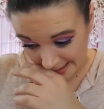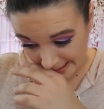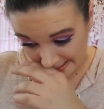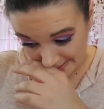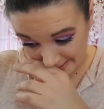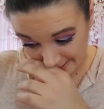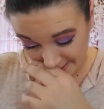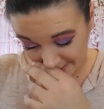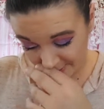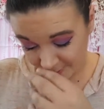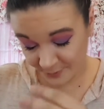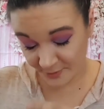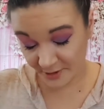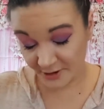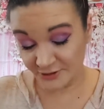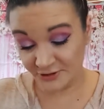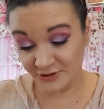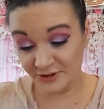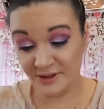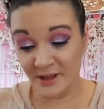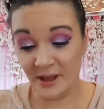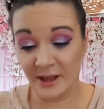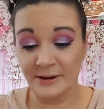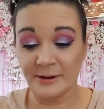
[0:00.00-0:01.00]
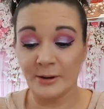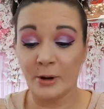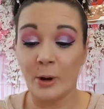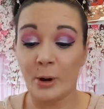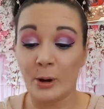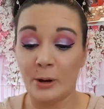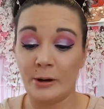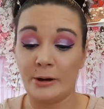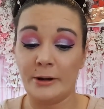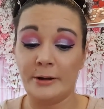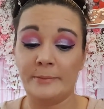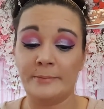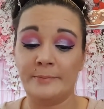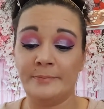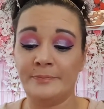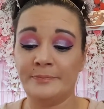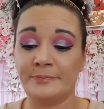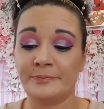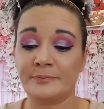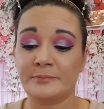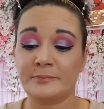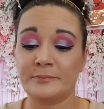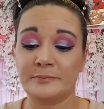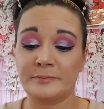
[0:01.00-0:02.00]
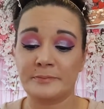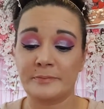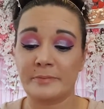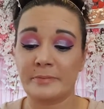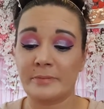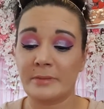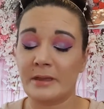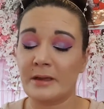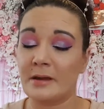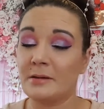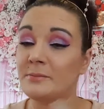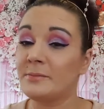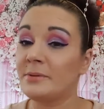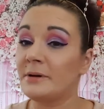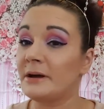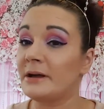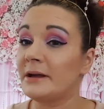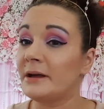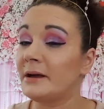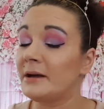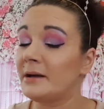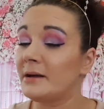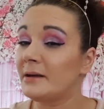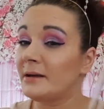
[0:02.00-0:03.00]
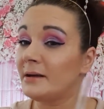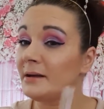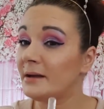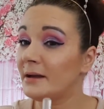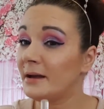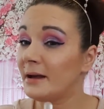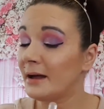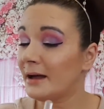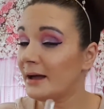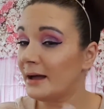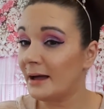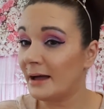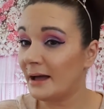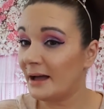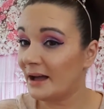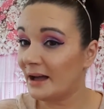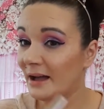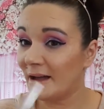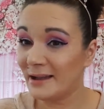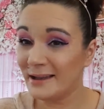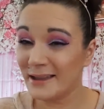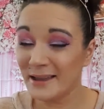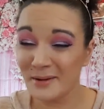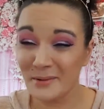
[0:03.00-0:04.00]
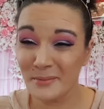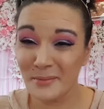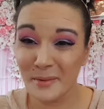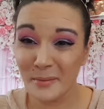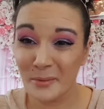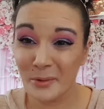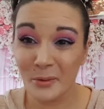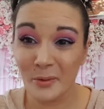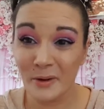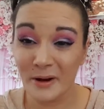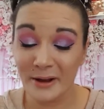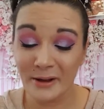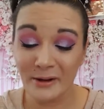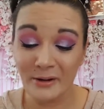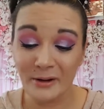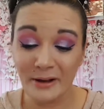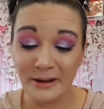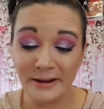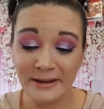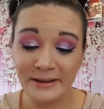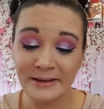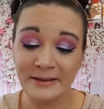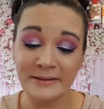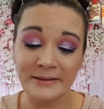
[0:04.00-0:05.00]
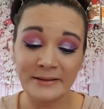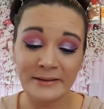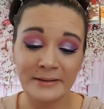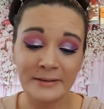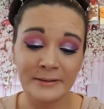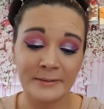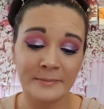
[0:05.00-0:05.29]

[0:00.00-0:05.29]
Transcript: And this brush is kind of odd, but I can't remember where I got it.